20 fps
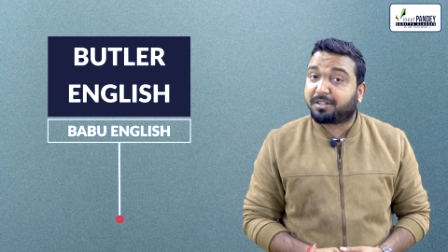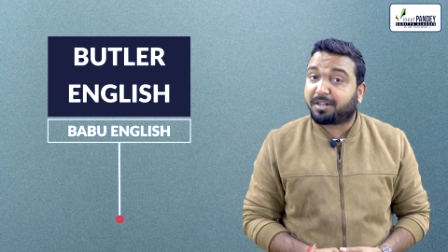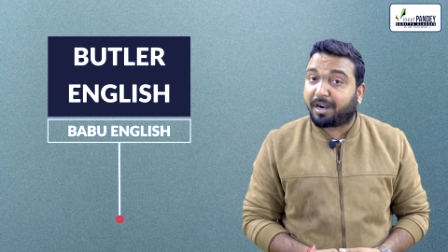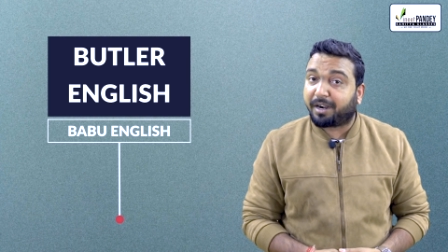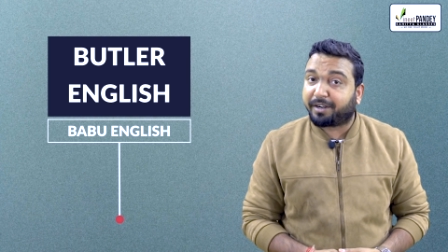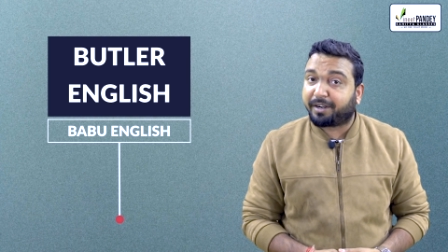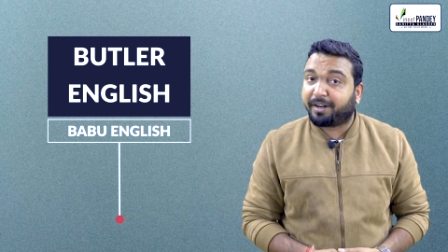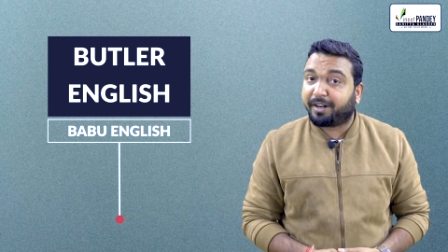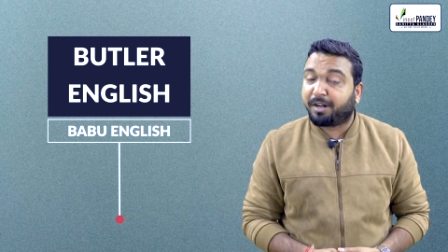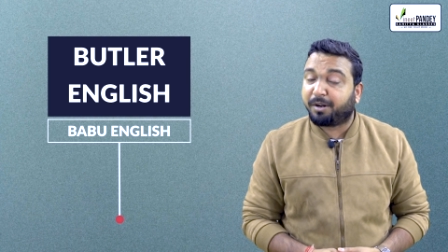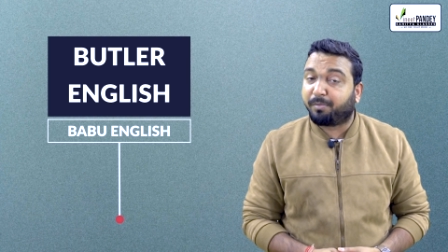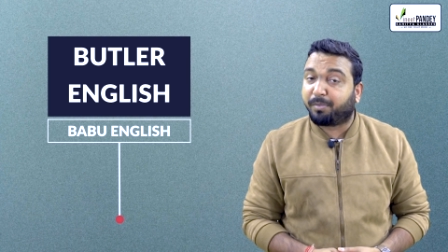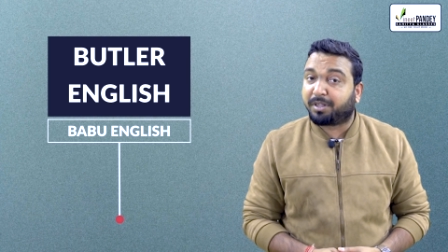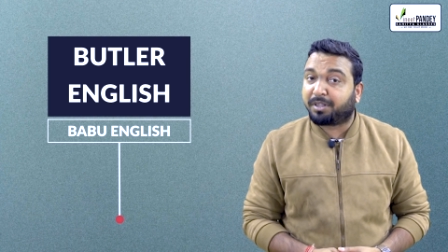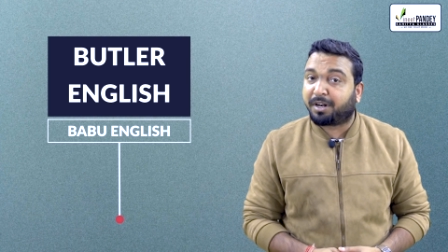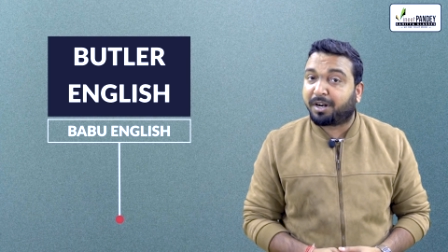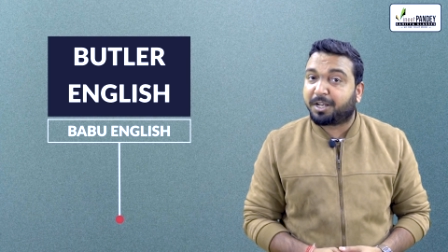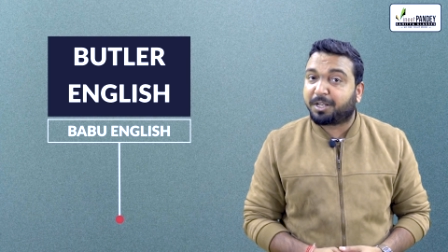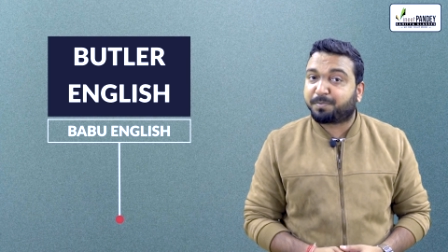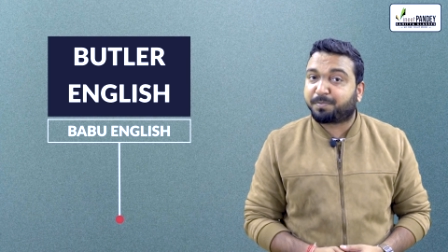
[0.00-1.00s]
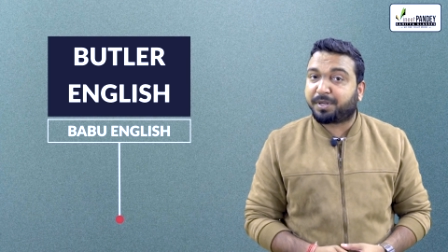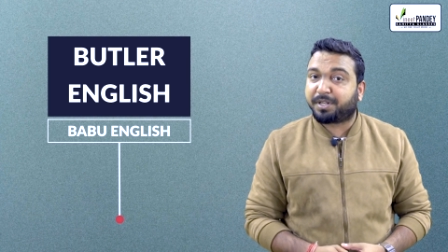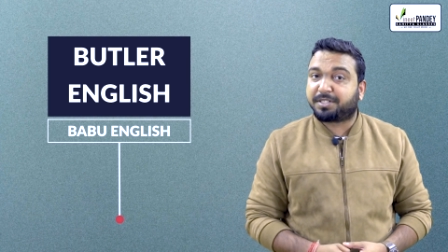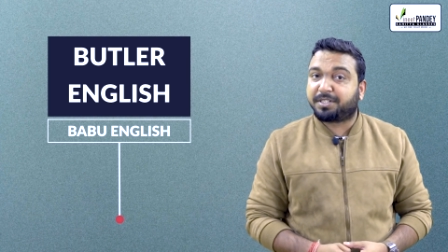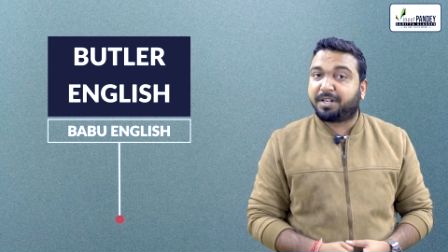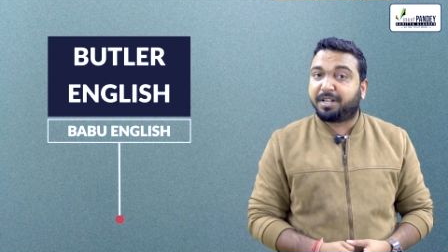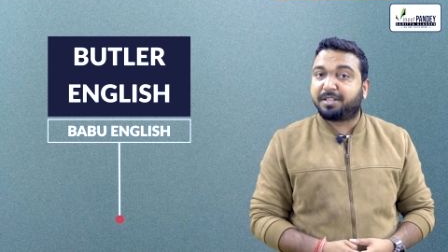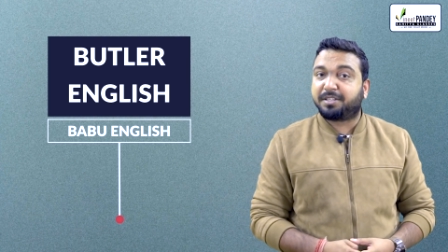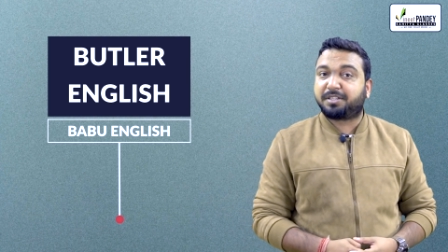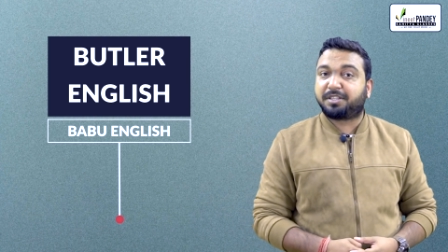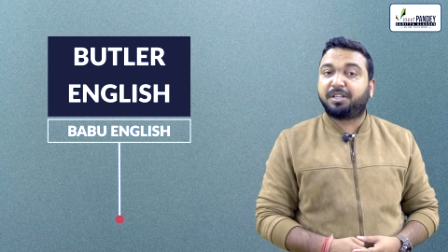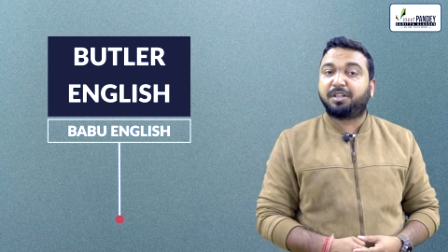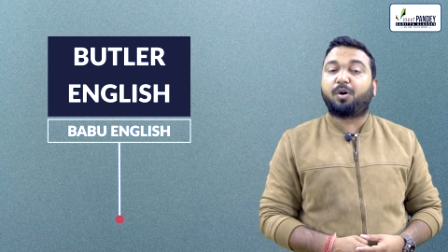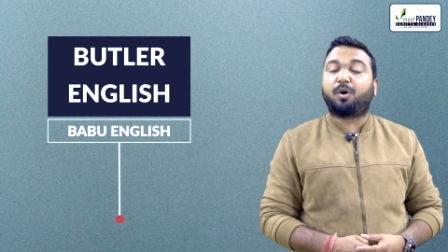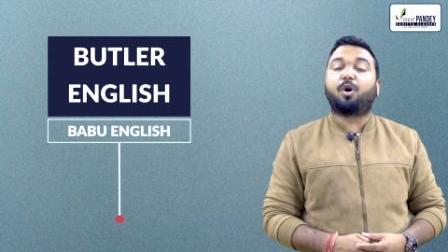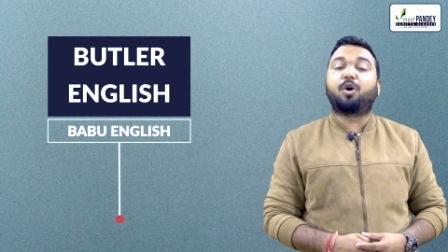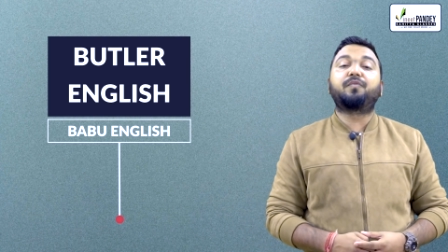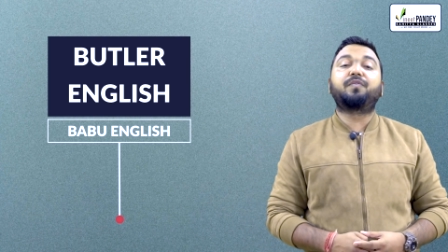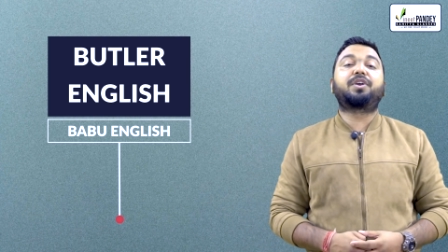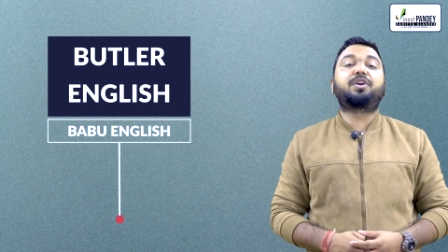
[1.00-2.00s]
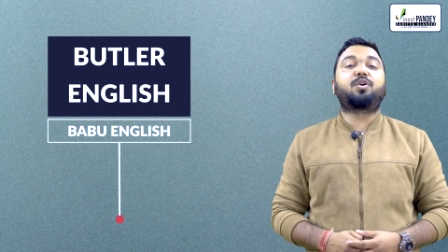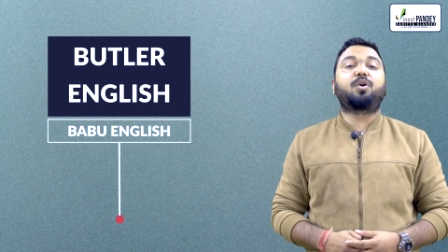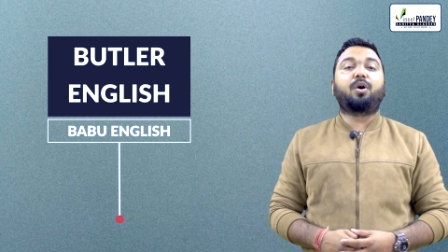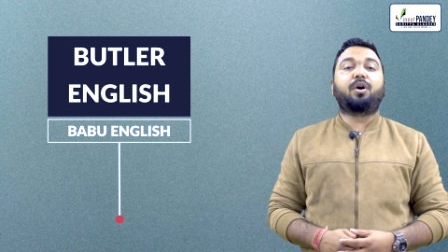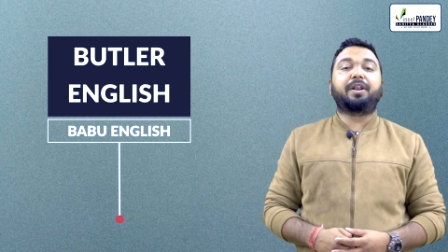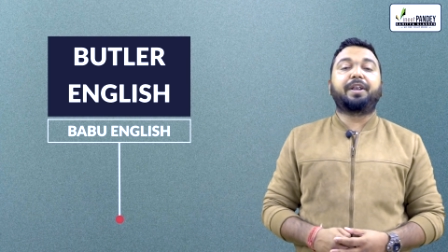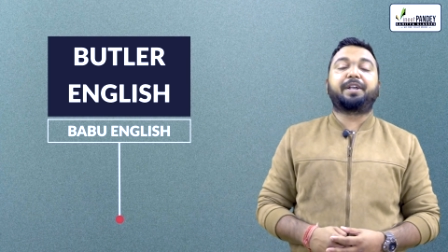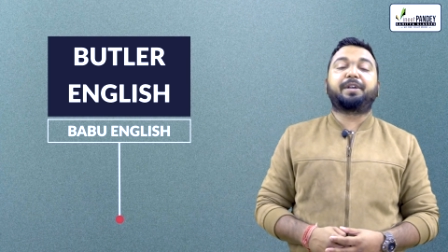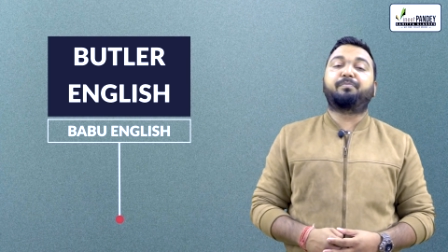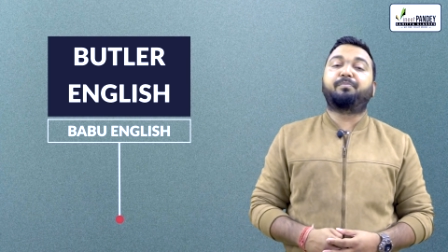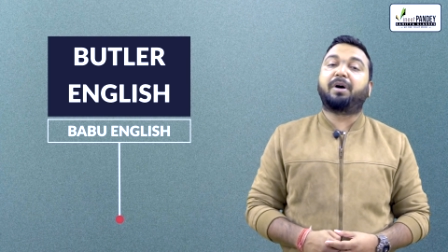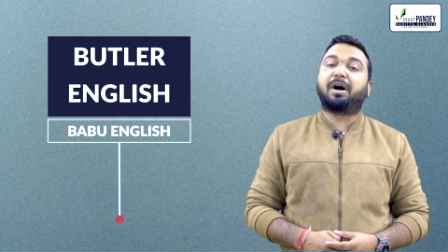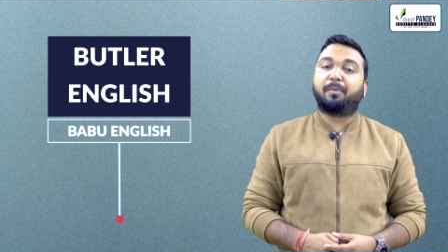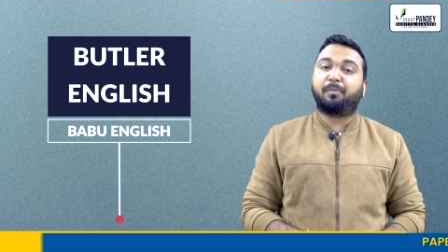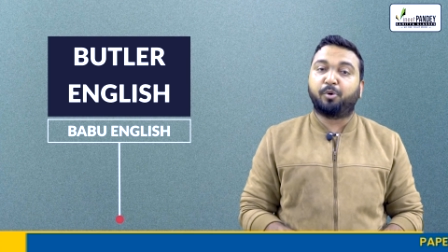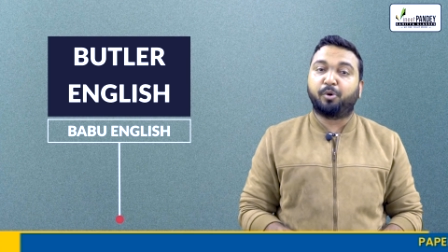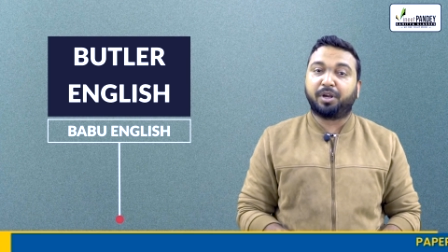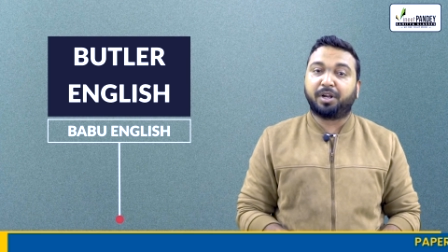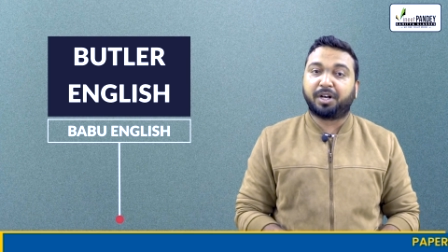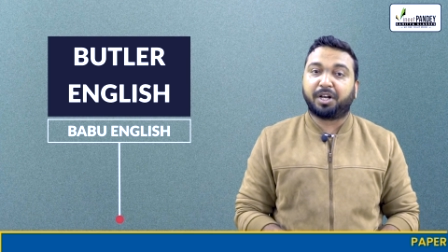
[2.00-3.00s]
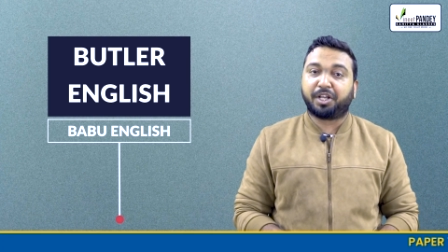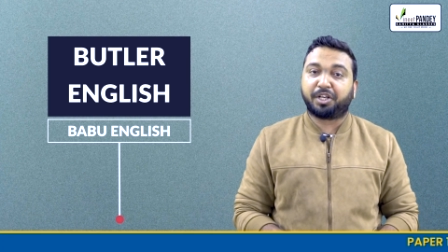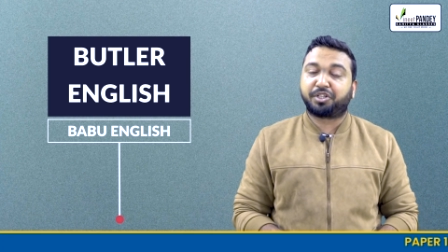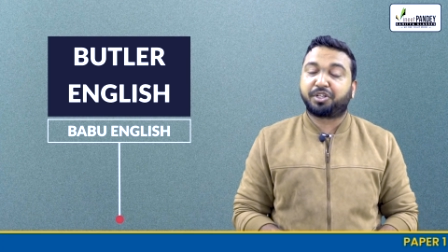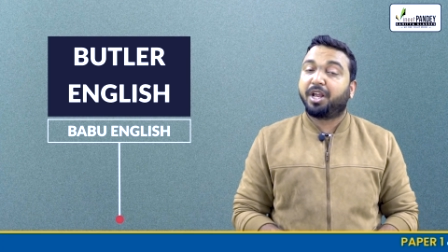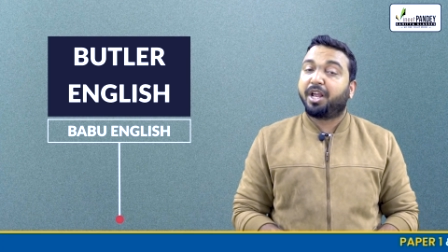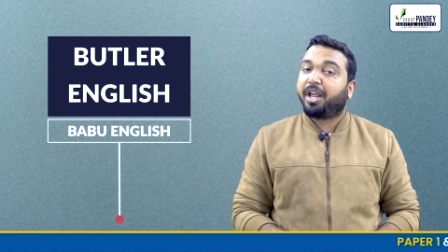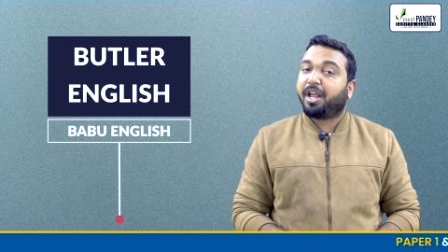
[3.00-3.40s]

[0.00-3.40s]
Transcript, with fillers: started in Madras Presidency or we call it Babu English.